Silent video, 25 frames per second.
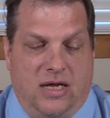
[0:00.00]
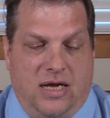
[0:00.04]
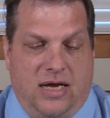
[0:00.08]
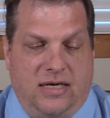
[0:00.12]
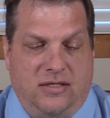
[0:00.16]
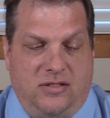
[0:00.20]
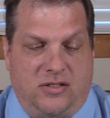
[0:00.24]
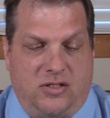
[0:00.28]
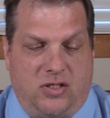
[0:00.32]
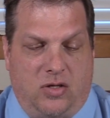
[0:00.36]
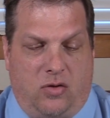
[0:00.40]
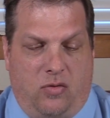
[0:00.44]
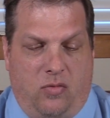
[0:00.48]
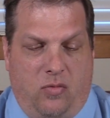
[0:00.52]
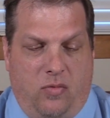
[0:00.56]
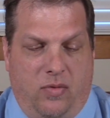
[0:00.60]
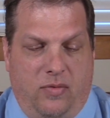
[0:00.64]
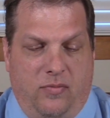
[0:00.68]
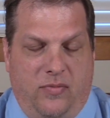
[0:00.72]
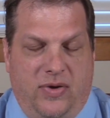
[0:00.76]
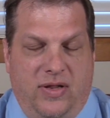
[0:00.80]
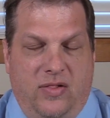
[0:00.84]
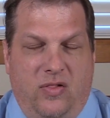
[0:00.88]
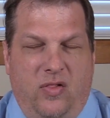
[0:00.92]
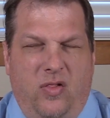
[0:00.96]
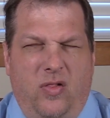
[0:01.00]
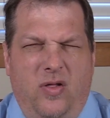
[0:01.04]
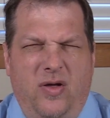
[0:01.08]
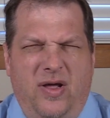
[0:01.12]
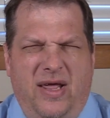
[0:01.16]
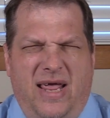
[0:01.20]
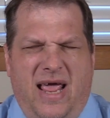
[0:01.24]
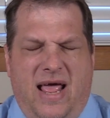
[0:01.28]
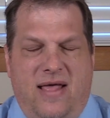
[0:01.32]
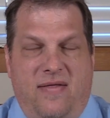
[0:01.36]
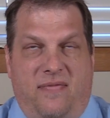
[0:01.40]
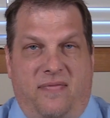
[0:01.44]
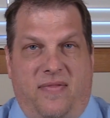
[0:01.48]
And so when we
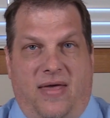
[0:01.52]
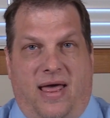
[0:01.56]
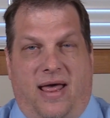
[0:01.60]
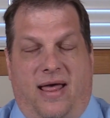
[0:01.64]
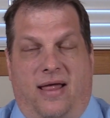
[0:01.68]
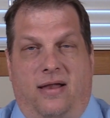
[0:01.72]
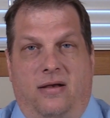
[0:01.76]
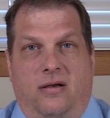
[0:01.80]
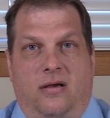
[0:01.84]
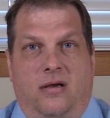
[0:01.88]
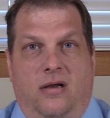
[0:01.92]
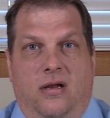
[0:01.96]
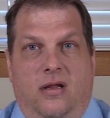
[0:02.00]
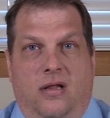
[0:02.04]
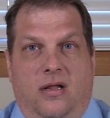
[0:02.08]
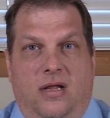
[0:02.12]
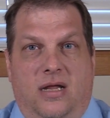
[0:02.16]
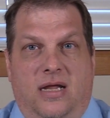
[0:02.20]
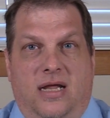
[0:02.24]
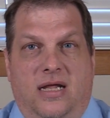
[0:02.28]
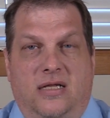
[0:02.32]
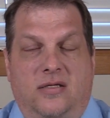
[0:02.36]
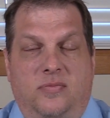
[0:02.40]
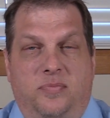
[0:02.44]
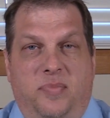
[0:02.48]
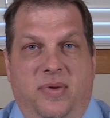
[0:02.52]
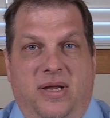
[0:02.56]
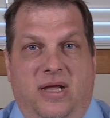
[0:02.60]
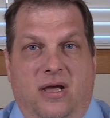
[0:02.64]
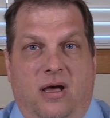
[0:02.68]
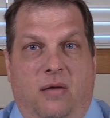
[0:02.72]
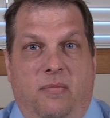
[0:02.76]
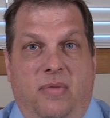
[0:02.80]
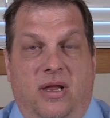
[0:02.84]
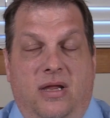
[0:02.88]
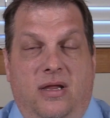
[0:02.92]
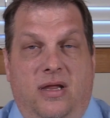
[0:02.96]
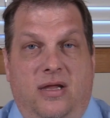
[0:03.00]
look at that, it's
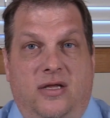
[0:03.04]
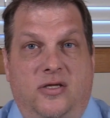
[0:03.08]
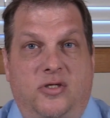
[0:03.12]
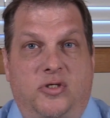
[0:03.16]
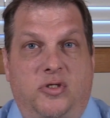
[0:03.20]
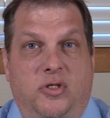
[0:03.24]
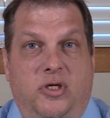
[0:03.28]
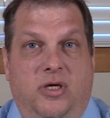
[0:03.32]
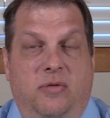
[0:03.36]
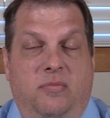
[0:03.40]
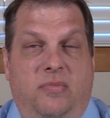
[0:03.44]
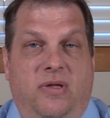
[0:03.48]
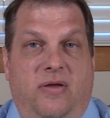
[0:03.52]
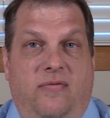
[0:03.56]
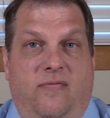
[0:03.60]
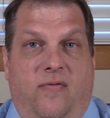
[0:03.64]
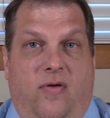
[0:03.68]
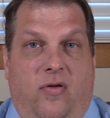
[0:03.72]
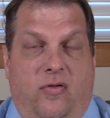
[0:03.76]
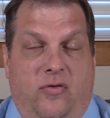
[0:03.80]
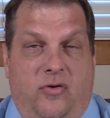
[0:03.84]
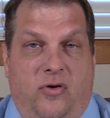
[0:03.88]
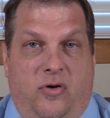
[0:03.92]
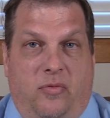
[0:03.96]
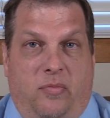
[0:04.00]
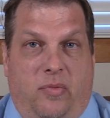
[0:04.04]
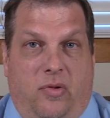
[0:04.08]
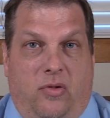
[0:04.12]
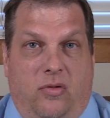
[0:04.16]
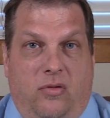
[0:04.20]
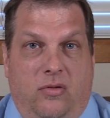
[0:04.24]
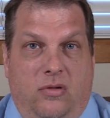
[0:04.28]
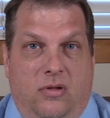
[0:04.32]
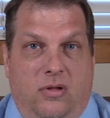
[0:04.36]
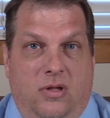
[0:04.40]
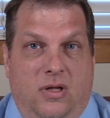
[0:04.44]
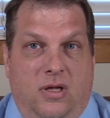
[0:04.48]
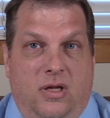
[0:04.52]
becoming extremely
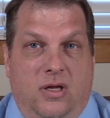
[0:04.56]
vulnerable.